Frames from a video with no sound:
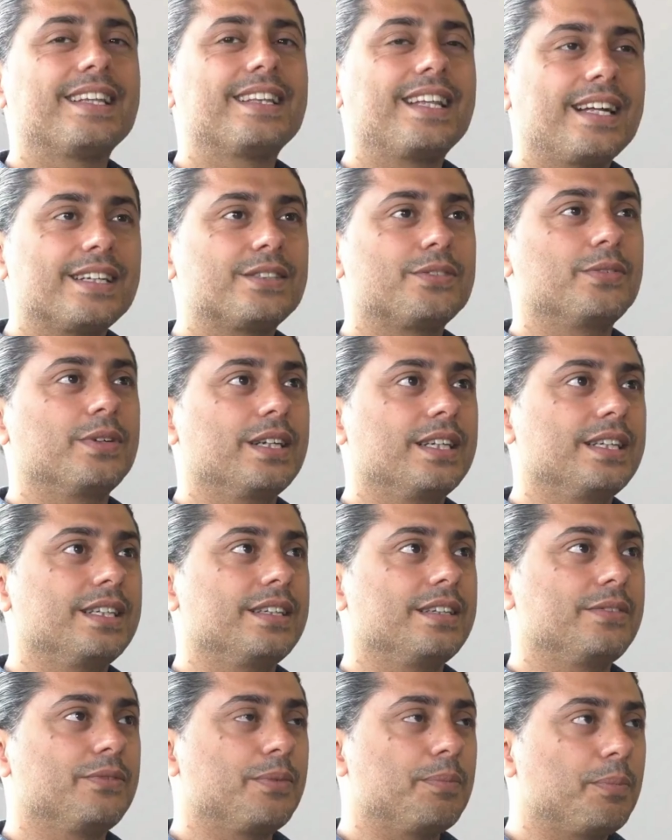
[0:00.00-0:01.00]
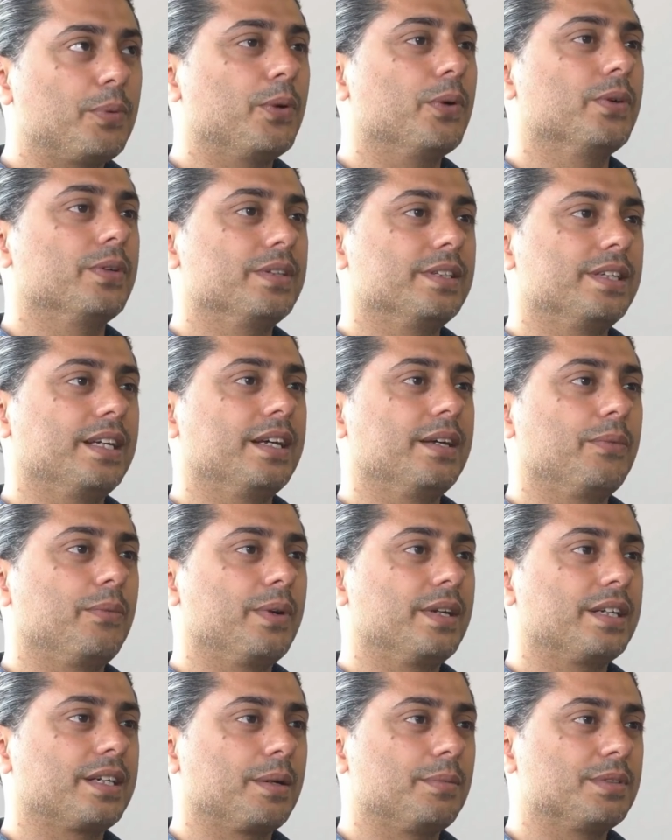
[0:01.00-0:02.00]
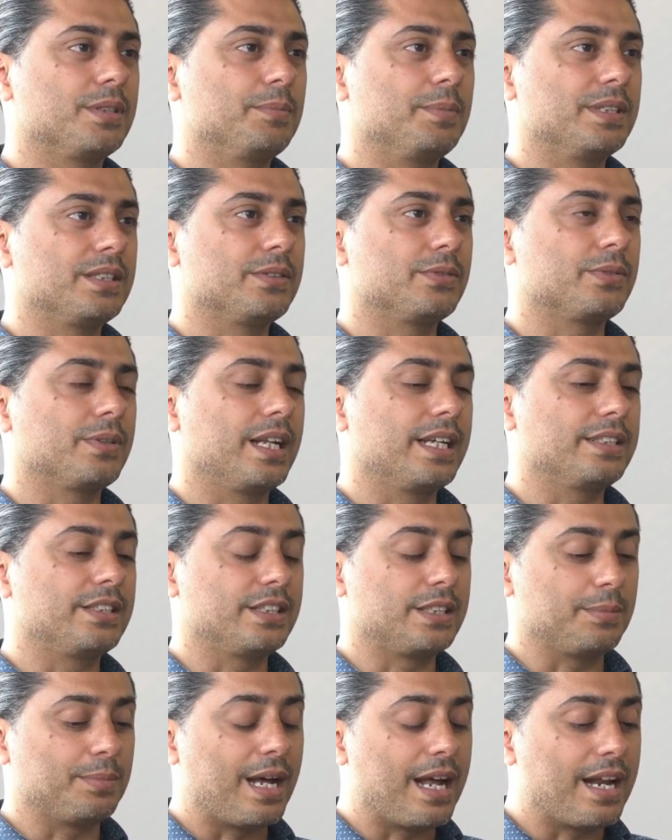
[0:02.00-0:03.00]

that that's really important uh, when it comes to business relationship.